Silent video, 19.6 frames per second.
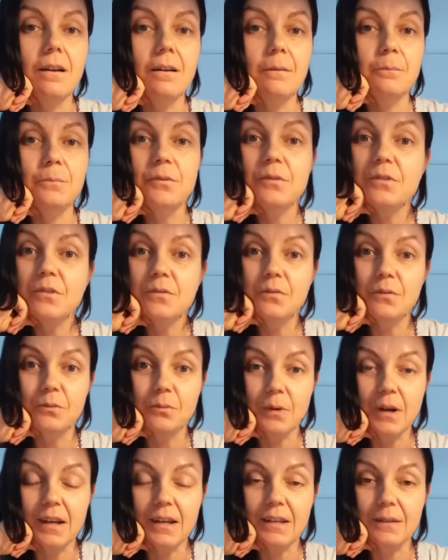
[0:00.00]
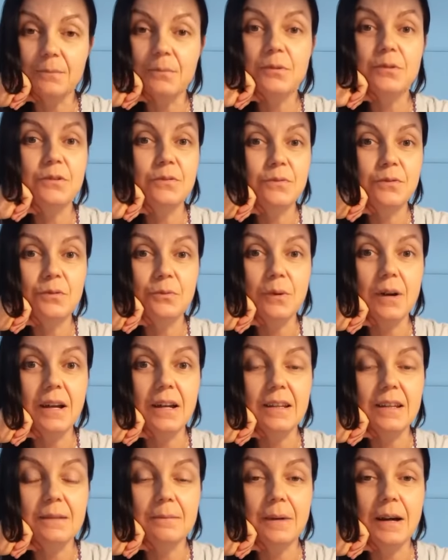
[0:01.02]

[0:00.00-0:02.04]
beautiful way, beautiful way.